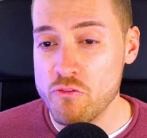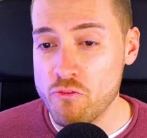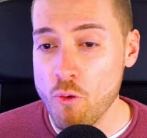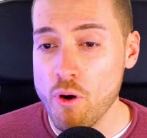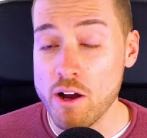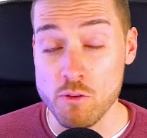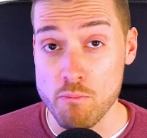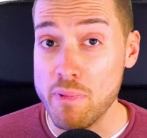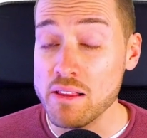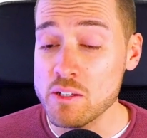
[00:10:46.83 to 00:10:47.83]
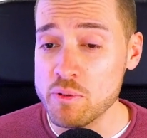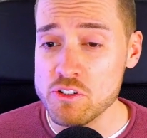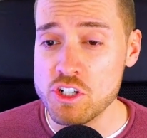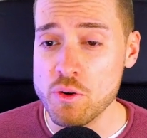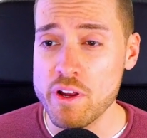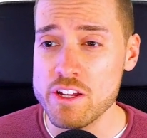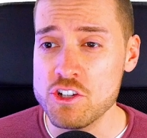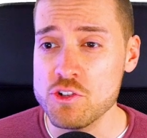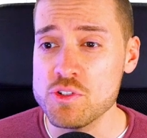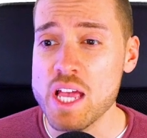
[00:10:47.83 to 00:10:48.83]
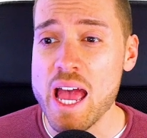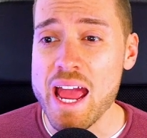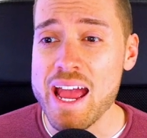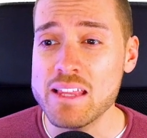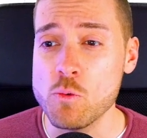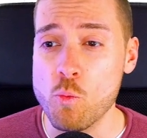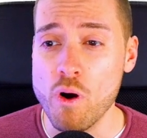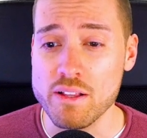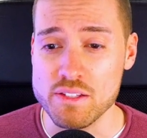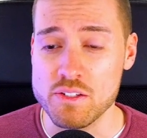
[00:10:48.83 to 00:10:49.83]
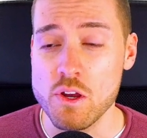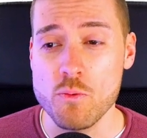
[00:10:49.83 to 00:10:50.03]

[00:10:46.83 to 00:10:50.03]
four uh, multiple Jira issues at once,